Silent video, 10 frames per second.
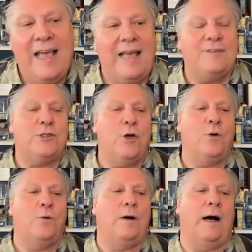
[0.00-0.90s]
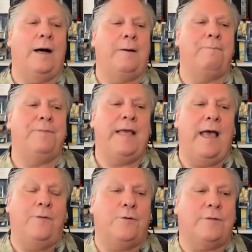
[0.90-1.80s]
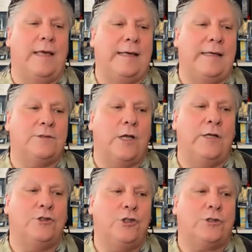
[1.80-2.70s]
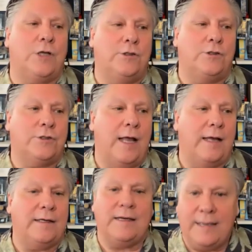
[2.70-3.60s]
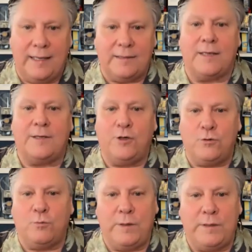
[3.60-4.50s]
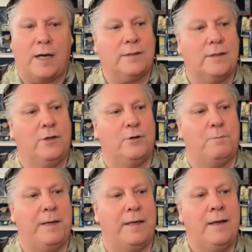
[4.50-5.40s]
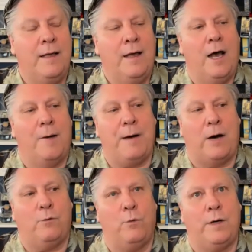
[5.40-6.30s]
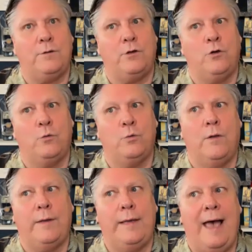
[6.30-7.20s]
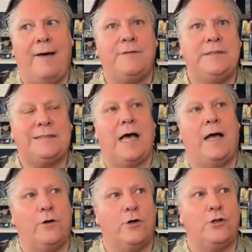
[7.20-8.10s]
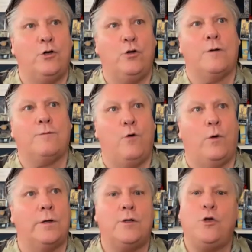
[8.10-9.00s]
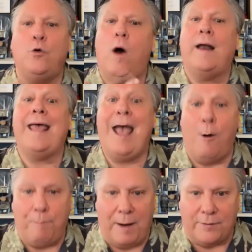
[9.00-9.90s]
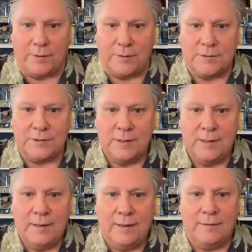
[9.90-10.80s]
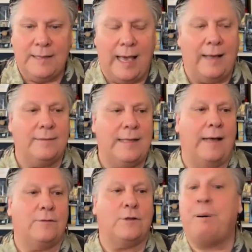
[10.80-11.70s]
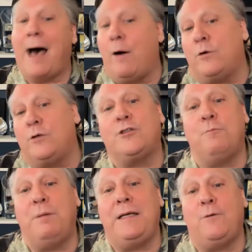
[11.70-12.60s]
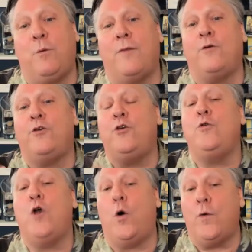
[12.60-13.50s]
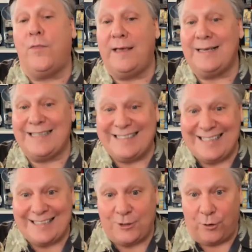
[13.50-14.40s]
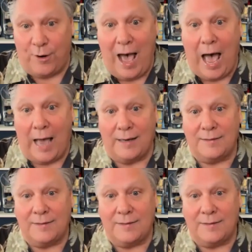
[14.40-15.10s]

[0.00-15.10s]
And so the other thing is just understanding, again, like we talked a little bit about when you really have a desire and you look forward and you want to help others, that the powers to be, whether they exist or not,